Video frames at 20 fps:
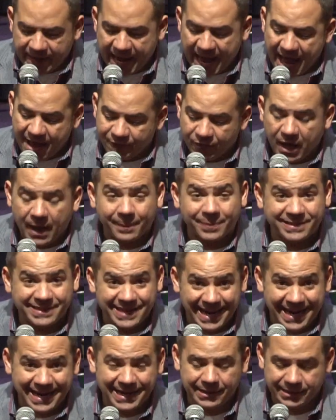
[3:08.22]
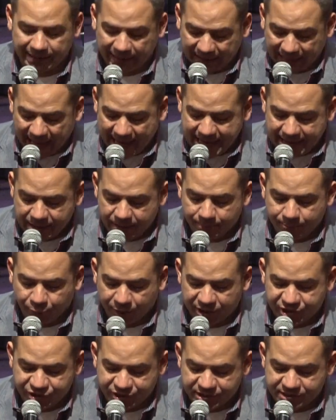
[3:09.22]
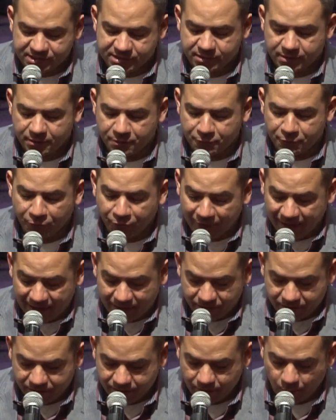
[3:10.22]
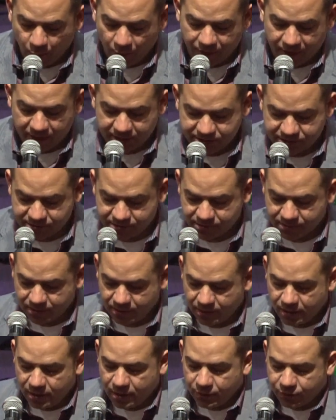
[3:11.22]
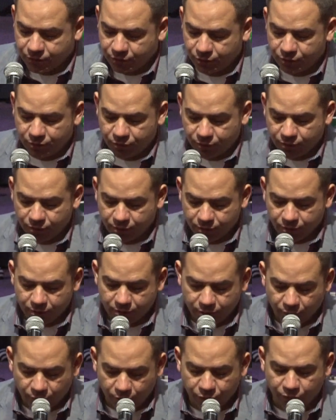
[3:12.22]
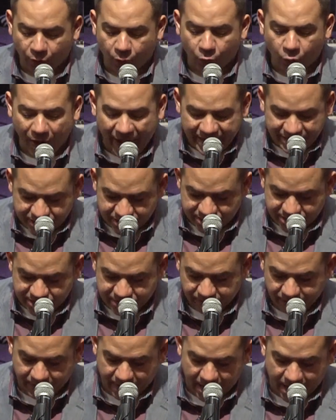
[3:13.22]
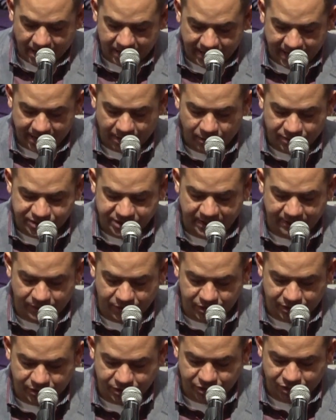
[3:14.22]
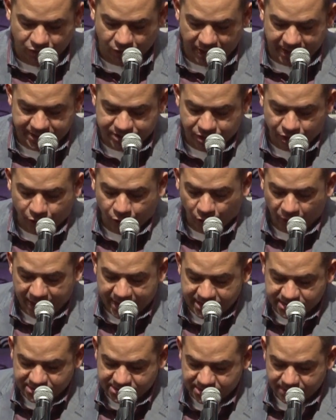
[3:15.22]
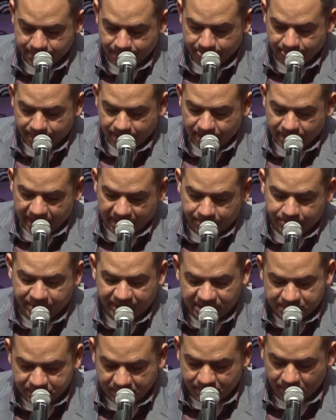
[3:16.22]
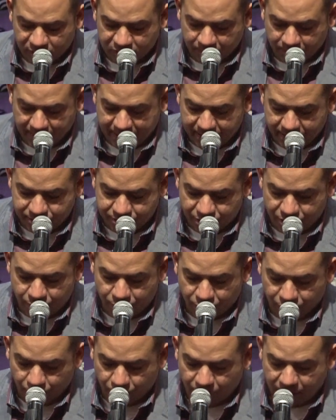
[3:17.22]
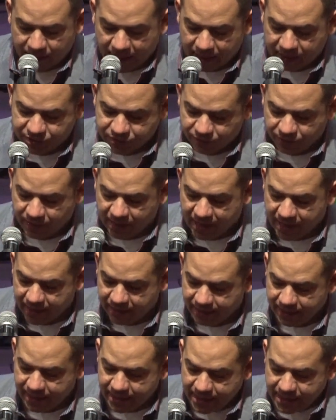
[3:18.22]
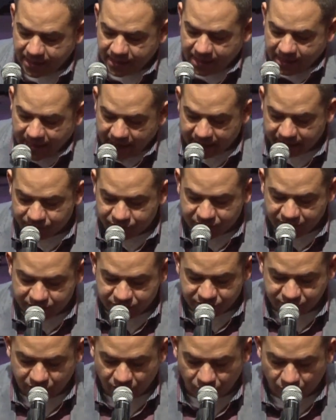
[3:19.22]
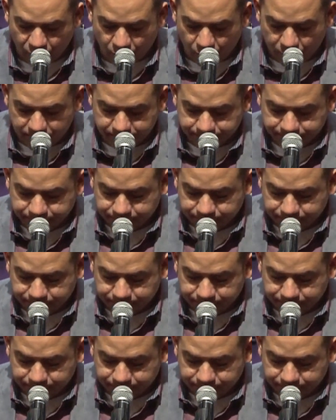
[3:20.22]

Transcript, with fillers: have obtained like precious faith with us through the righteousness of God and our Savior Jesus Christ. Grace and peace be multiplied unto you through the knowledge of God and of Jesus our Lord,